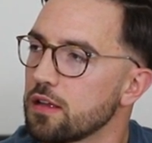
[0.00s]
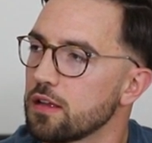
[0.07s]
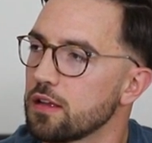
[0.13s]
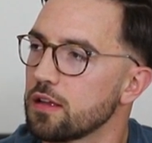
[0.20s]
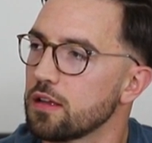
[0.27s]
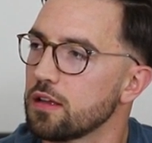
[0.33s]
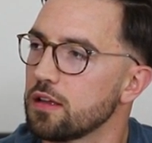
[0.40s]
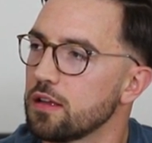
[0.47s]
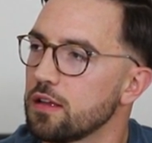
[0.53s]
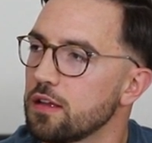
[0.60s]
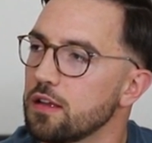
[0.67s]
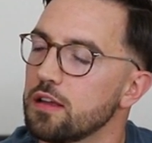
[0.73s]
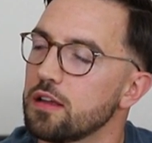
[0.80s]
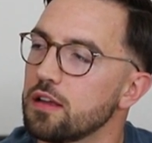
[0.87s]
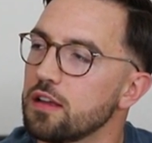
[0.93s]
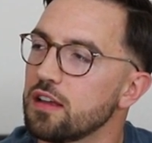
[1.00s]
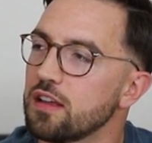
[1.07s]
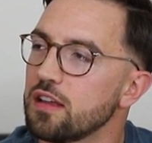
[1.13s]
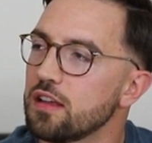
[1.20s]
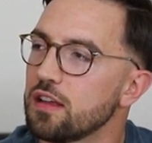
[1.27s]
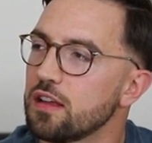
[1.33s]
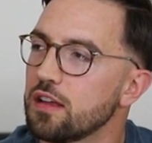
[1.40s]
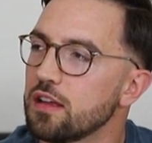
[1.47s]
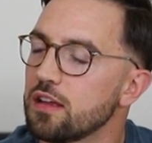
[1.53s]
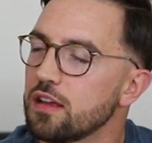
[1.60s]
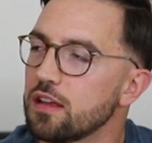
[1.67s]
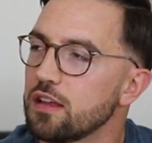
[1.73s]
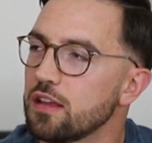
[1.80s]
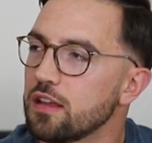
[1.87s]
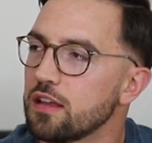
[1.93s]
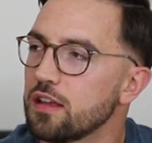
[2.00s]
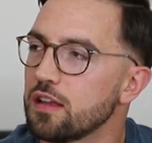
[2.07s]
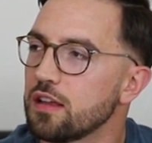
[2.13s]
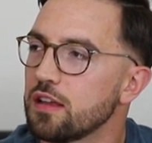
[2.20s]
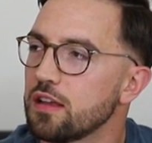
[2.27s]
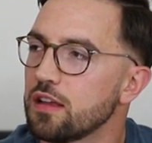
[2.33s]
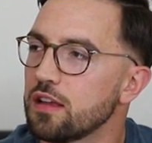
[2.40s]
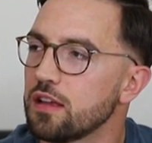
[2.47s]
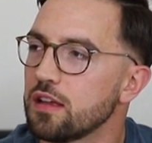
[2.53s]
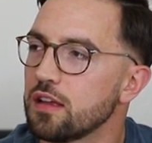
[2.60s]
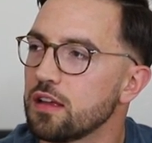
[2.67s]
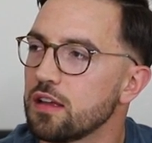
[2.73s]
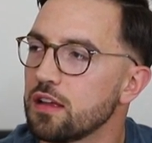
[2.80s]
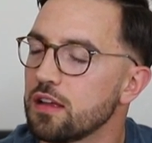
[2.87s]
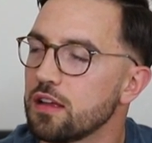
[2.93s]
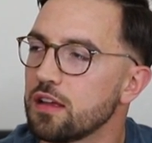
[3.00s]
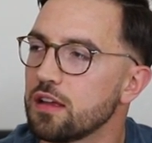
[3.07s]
(not speaking)